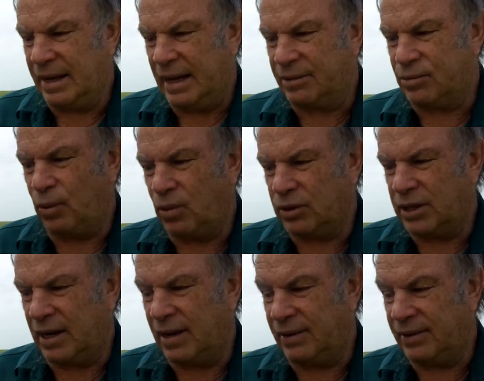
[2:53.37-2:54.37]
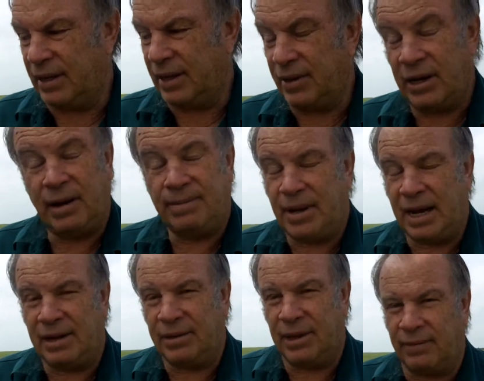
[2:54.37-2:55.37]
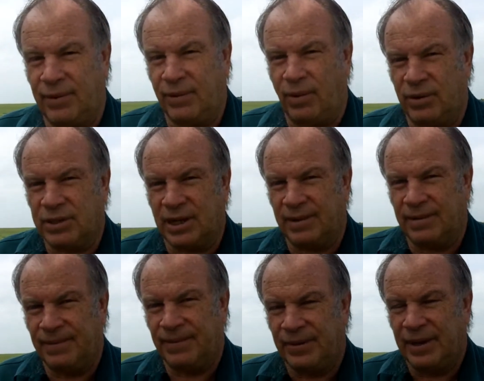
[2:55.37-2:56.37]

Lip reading: gets water, and they don't pay anything for the water.